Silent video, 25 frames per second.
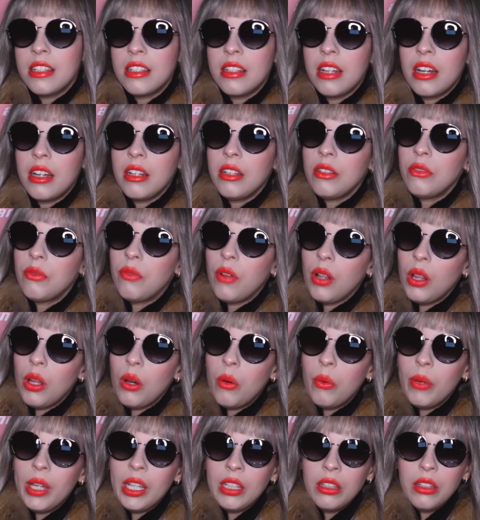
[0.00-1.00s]
started
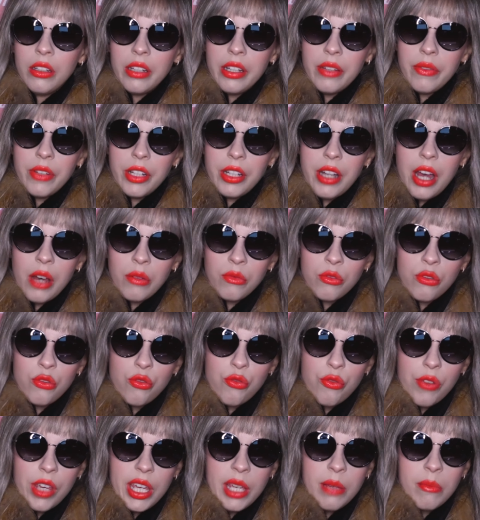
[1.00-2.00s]
following the river
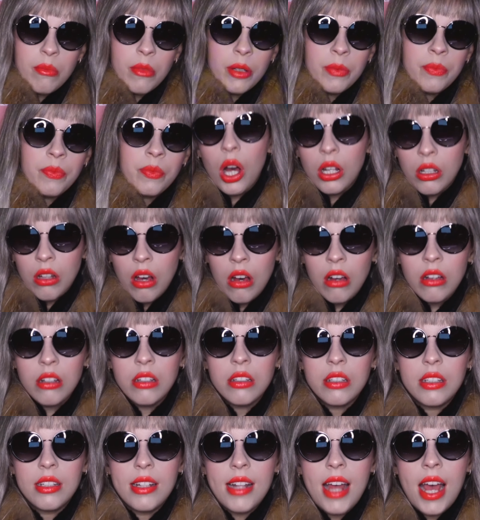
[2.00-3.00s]
downstream. On
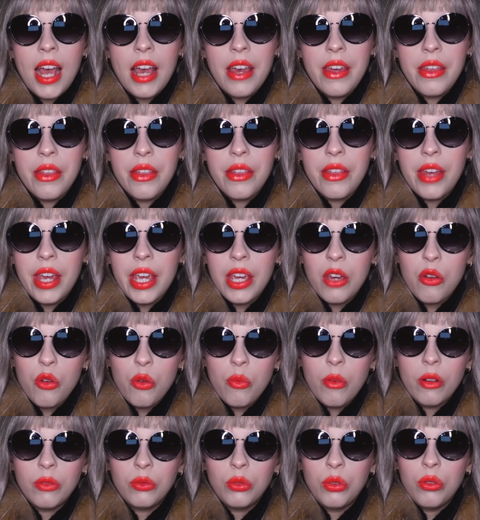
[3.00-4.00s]
August 9th, a
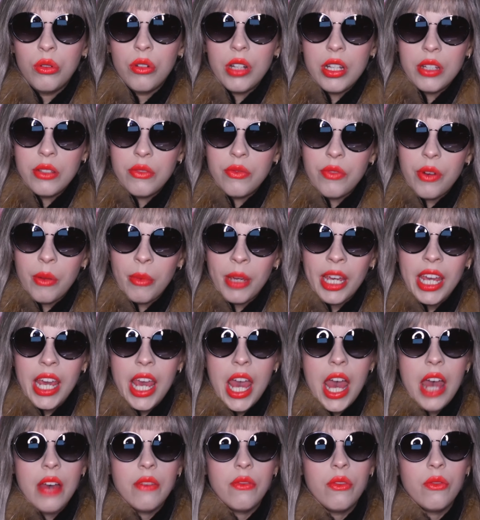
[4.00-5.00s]
group of tourists from
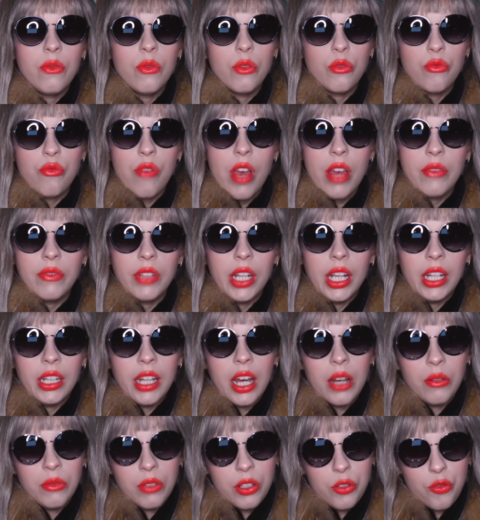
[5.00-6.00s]
Kiev was rafting
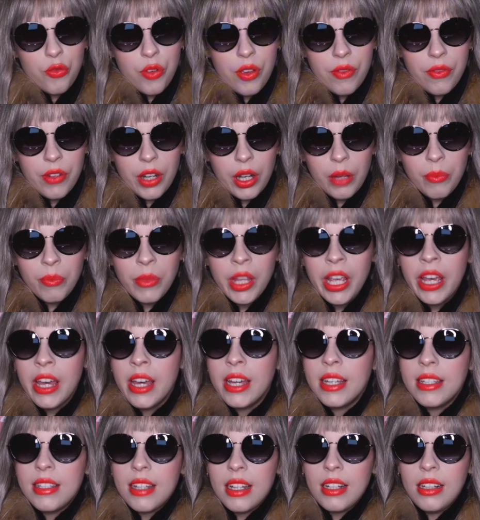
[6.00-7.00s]
down this river.
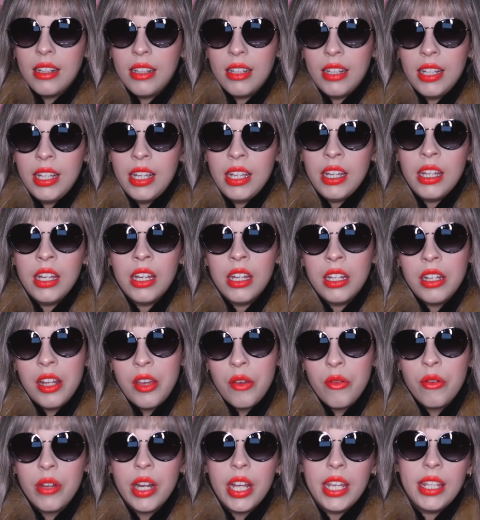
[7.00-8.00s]
Suddenly, the
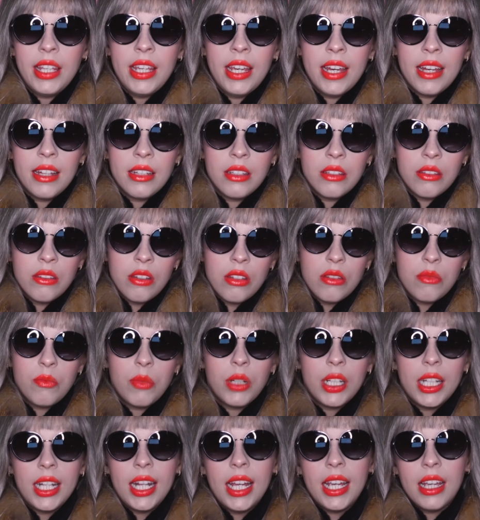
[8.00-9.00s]
Ukrainians
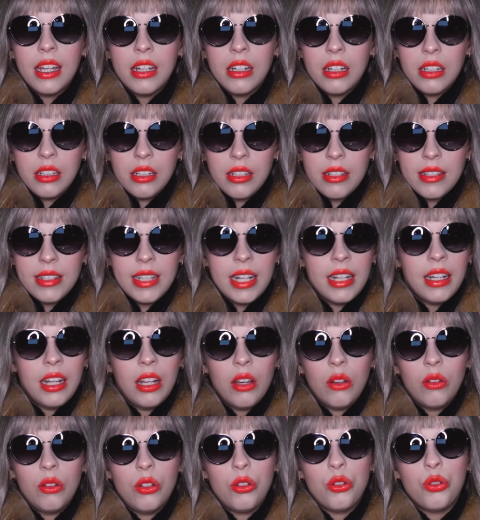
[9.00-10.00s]
spotted a girl
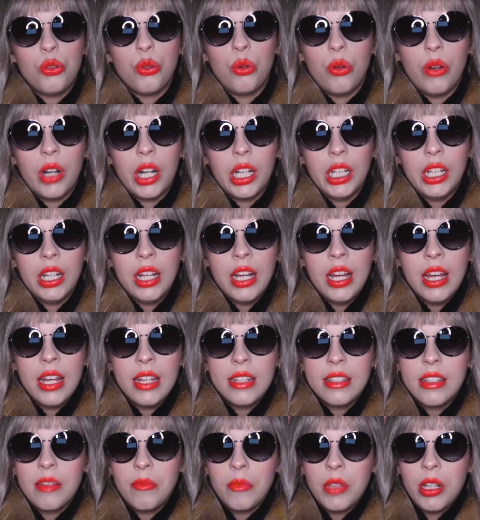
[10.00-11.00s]
standing on the shore.
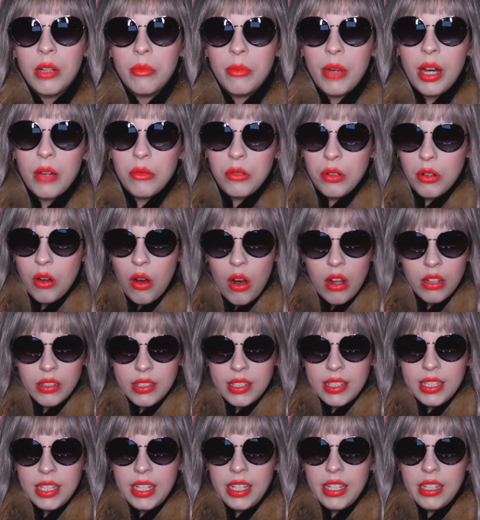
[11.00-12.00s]
Something about the whole
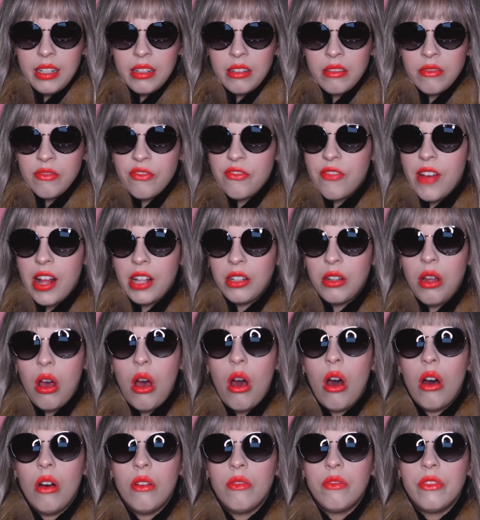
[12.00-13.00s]
scene felt
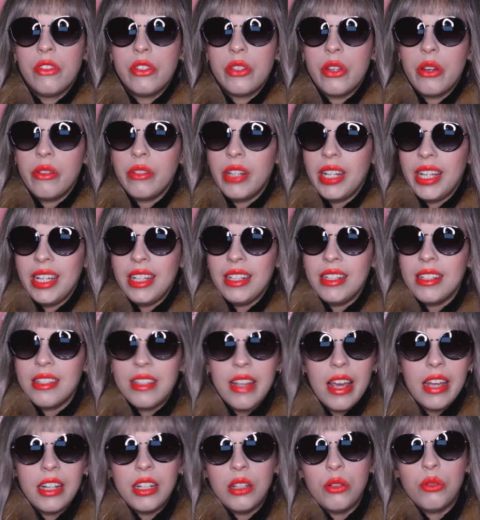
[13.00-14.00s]
off, so they
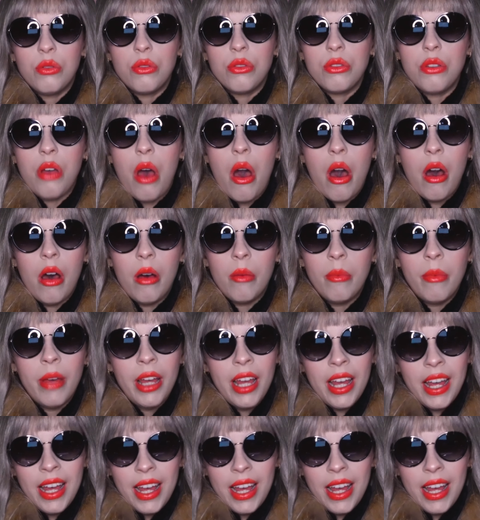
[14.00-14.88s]
decided to stop.